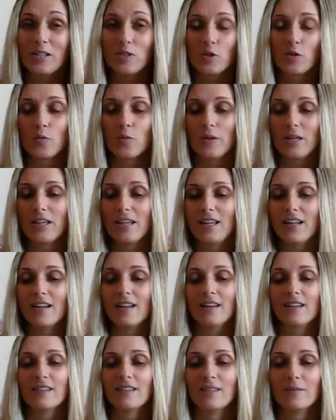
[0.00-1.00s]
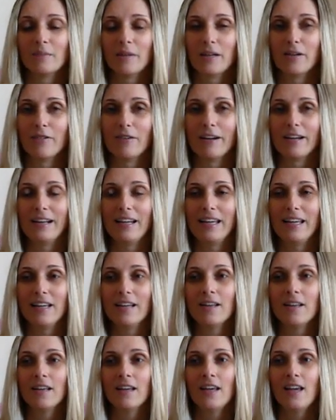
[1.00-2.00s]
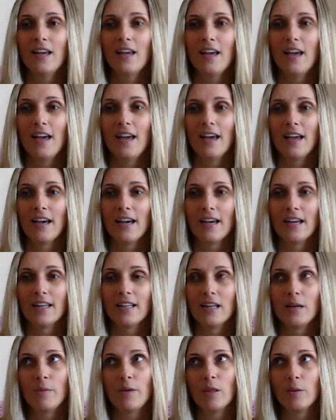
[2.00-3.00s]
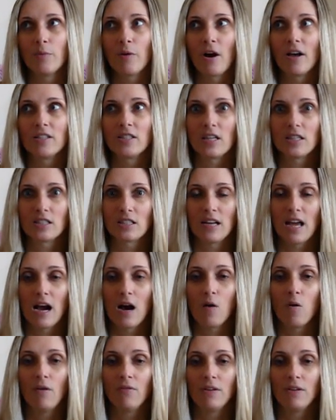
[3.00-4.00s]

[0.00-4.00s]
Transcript: to read my writing. And I'm in the process now of